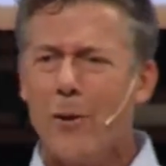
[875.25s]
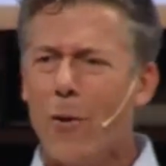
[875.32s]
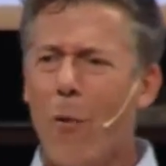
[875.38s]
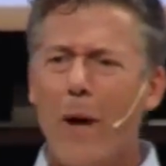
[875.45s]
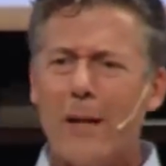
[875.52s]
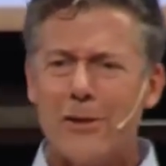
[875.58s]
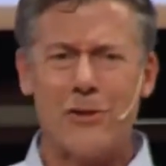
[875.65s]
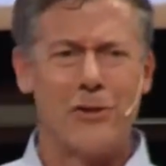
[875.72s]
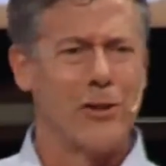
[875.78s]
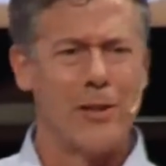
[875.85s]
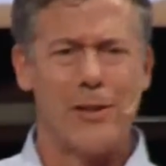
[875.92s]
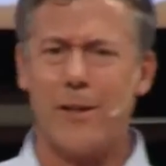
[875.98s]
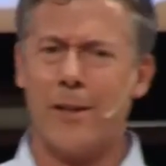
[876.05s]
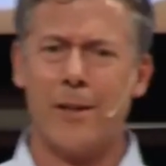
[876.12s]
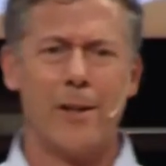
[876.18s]

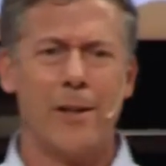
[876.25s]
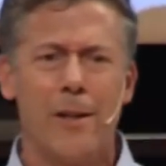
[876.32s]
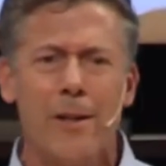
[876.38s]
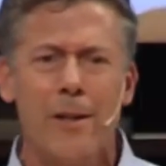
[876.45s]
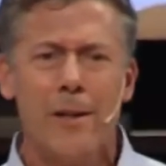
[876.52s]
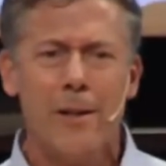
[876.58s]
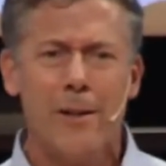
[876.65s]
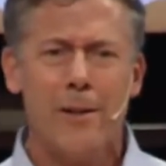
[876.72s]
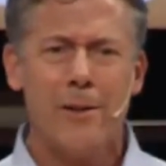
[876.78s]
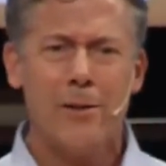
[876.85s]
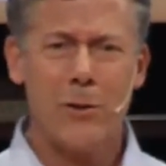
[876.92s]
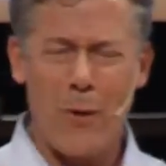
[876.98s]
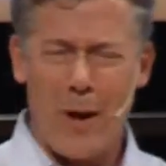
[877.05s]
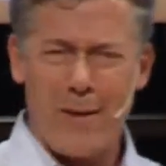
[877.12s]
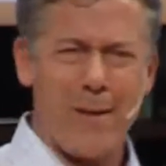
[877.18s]
question.
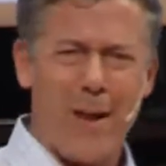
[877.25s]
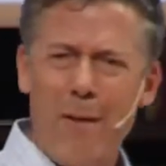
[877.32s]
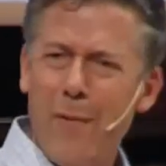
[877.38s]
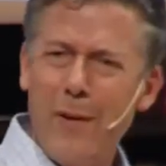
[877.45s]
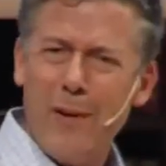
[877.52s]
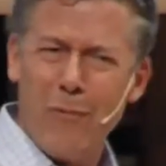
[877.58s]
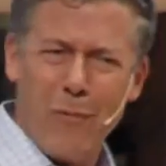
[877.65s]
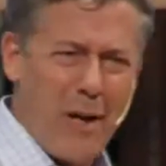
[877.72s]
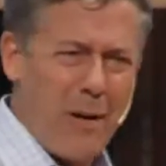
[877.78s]
Do I love it?